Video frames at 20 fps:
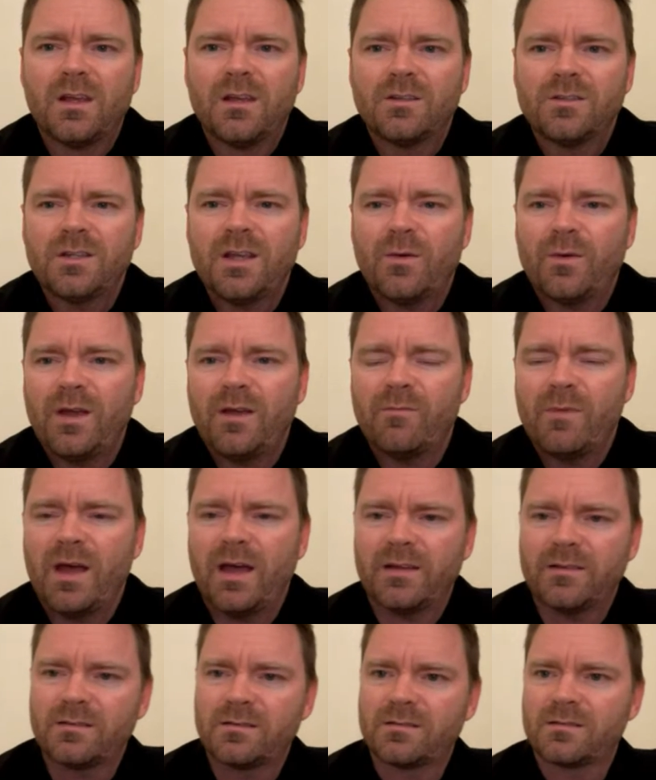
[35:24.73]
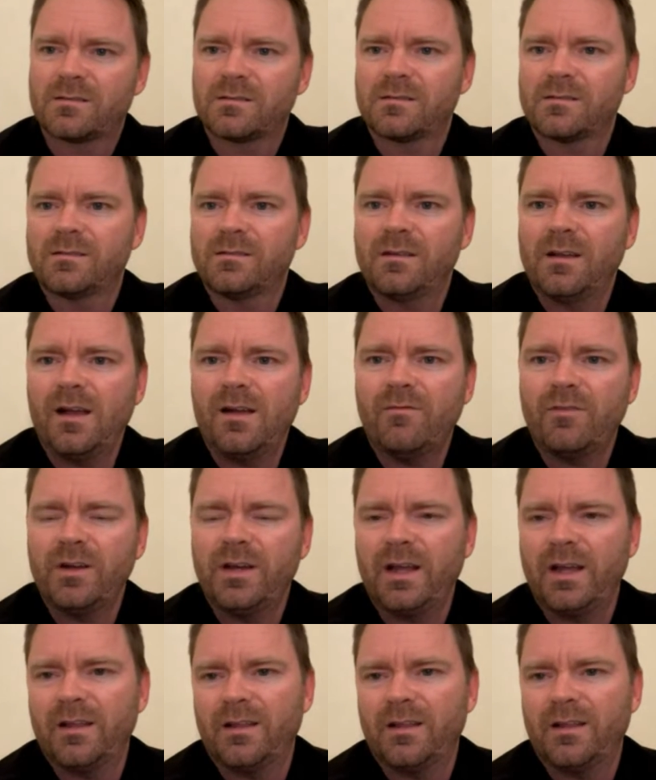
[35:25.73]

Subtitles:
So yeah, we have Mass every day.